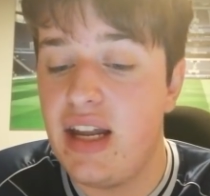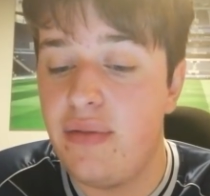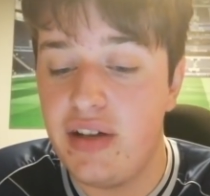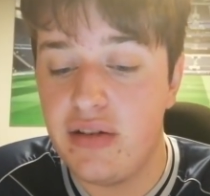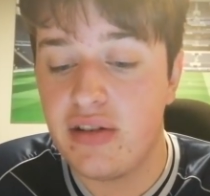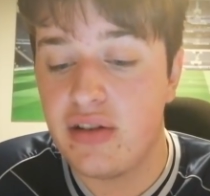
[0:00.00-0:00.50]
If
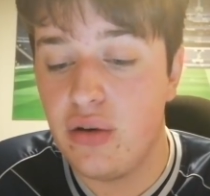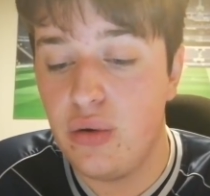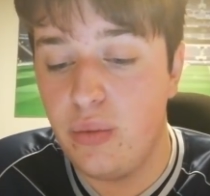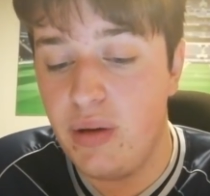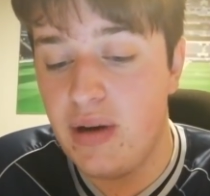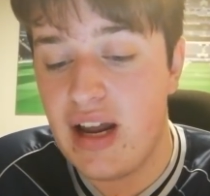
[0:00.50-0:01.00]
he does go,
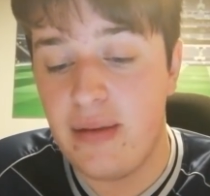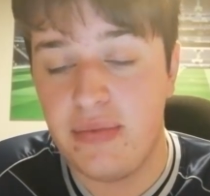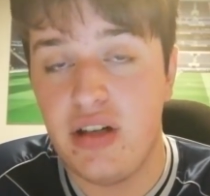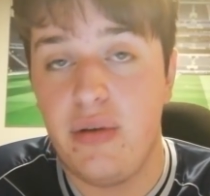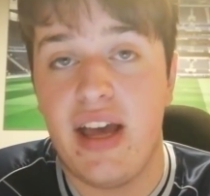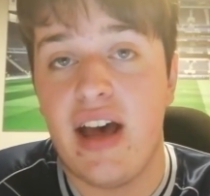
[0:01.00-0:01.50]
we will
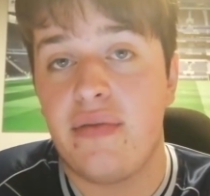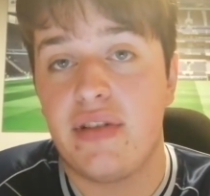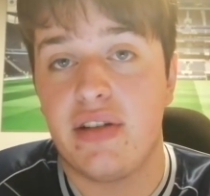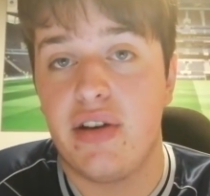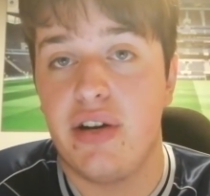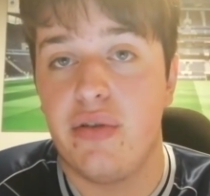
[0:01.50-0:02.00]
absolutely have to
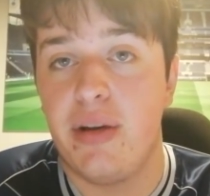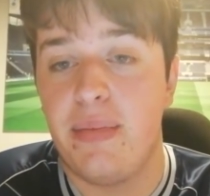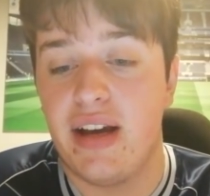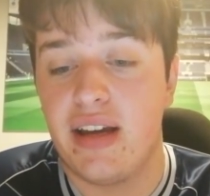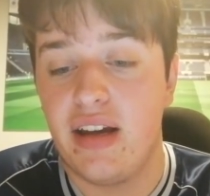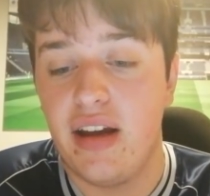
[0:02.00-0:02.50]
sign a right
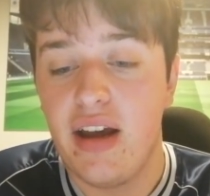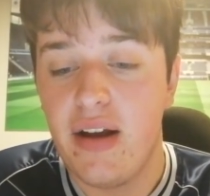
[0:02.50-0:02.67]
back.